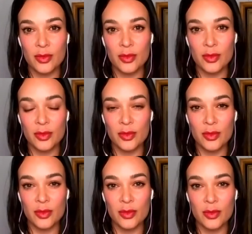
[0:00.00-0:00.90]

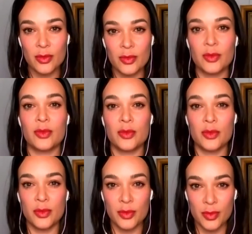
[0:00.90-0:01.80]

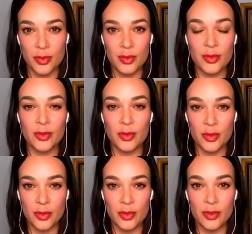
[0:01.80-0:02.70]

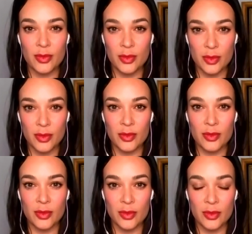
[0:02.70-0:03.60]

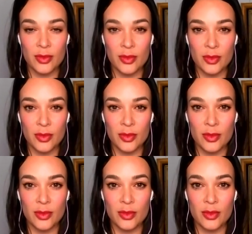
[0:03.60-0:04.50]

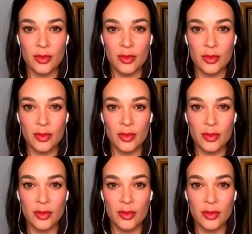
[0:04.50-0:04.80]
[no speech]